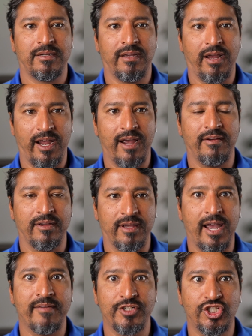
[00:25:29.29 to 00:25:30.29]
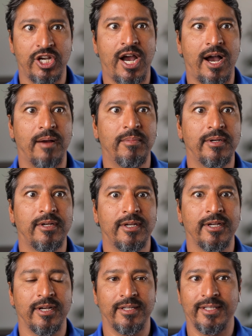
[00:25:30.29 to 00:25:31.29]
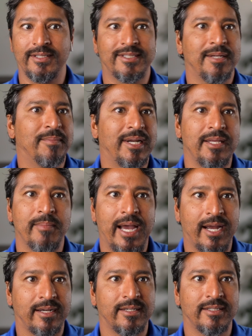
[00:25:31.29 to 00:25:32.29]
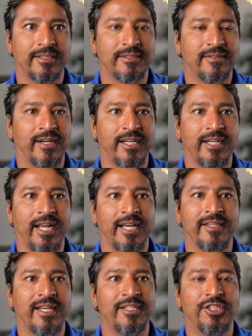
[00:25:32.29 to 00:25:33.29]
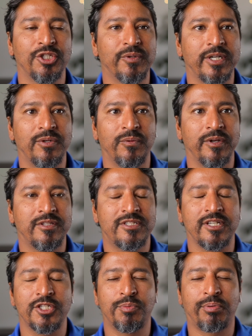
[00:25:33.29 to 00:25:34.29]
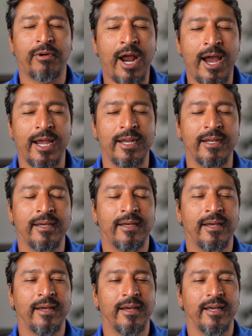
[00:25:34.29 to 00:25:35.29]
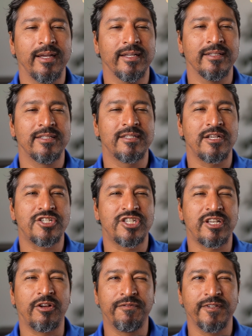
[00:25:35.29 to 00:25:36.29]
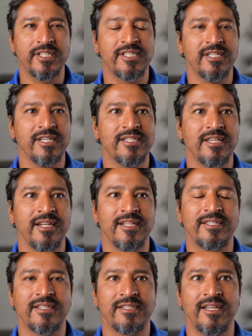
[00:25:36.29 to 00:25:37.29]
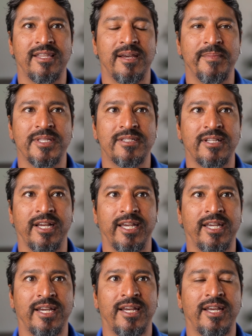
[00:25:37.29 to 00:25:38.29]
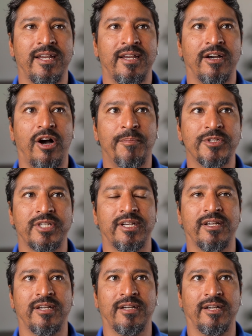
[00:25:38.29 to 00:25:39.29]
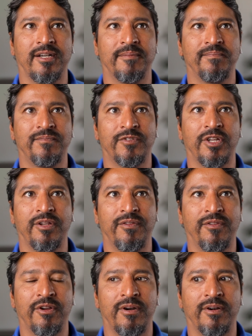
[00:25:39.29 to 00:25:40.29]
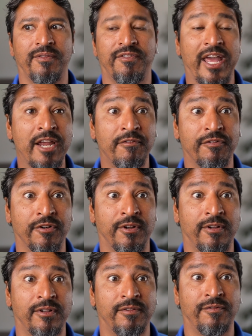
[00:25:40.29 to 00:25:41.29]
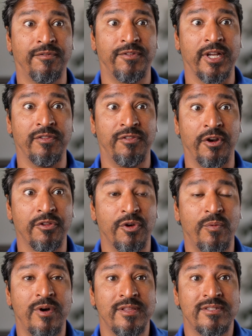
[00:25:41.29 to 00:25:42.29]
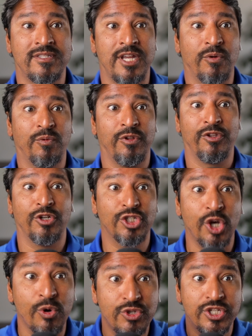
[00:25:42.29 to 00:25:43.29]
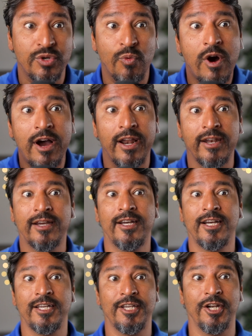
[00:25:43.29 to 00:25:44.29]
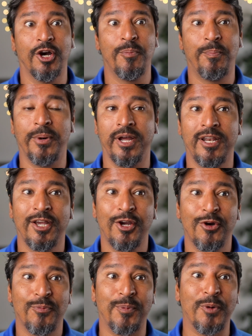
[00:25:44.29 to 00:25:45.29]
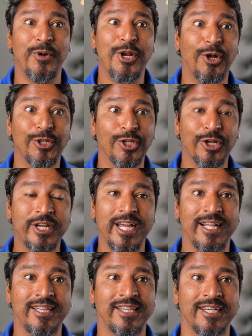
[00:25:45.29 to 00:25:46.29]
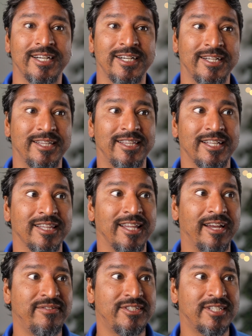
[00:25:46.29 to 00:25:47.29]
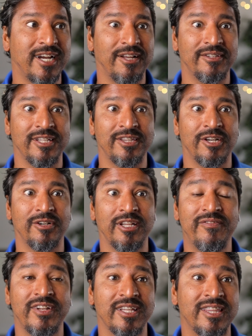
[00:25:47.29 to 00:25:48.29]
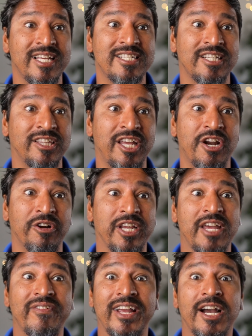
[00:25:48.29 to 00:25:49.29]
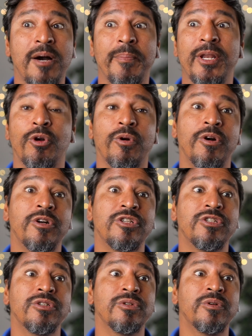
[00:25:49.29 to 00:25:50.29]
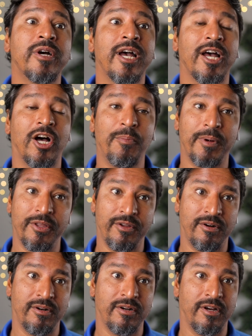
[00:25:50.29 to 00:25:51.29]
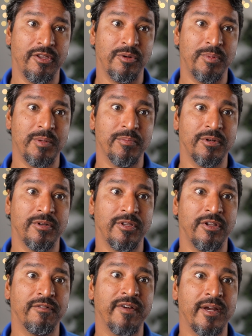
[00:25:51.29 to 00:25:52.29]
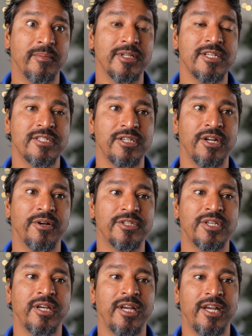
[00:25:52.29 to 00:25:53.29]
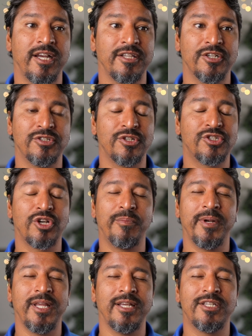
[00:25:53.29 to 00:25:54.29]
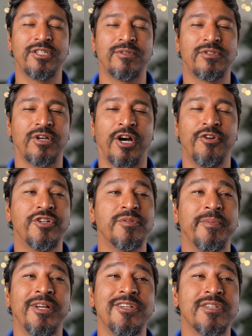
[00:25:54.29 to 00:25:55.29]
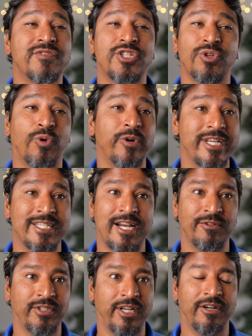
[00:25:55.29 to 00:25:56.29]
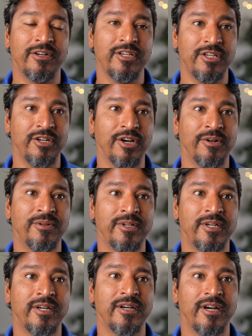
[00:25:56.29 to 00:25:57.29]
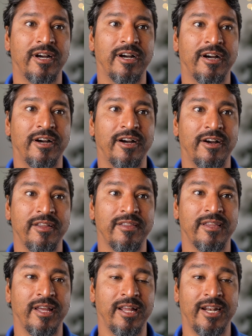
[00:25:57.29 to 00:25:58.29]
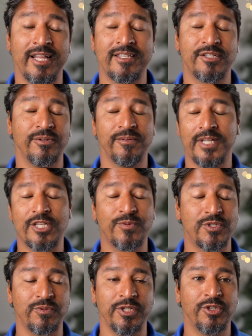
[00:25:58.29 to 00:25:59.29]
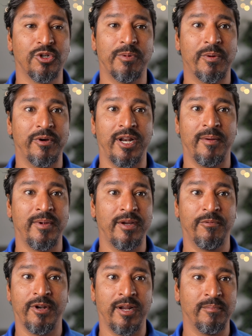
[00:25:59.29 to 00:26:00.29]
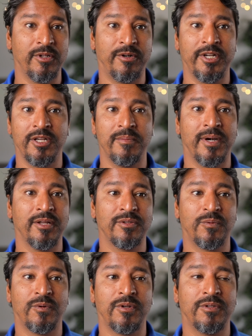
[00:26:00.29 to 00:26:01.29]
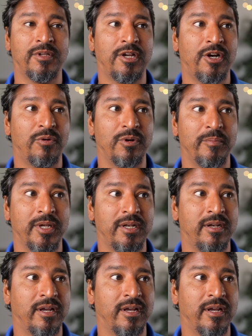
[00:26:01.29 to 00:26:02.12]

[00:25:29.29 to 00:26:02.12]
ha- have a job and then send money back right and they do it with such pride and such selflessness and it's to them it's like almost like um, they, they're thankful that they're the ones that they're chosen one yeah. you know but but we don't look at the the lifestyle that they're living the things that they are giving up in order to help other other people in their families you know it's there's there's so many hundreds of millions of stories out there you know uh, that and that's so that's what's really cool about what i'm what i'm learning about the world remit